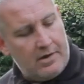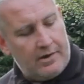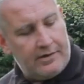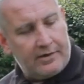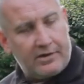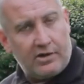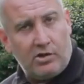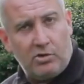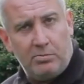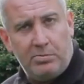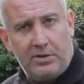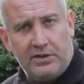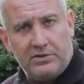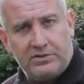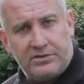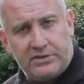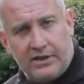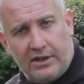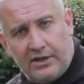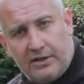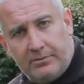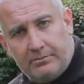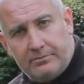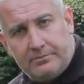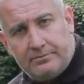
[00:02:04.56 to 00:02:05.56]
and a goalpost
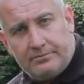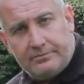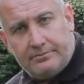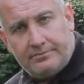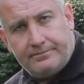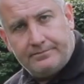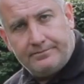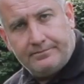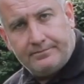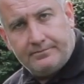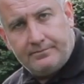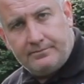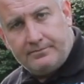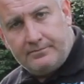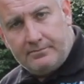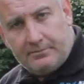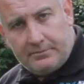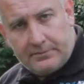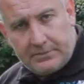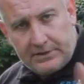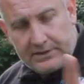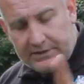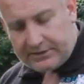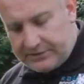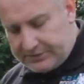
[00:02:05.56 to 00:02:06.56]
setup,
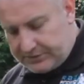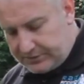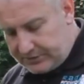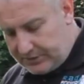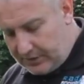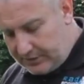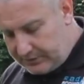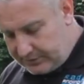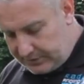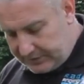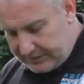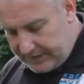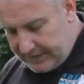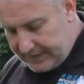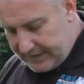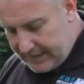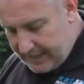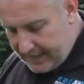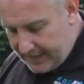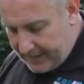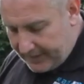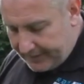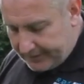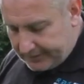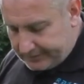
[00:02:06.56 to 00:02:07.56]
but it doesn't end
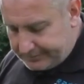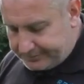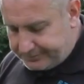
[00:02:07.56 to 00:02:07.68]
there.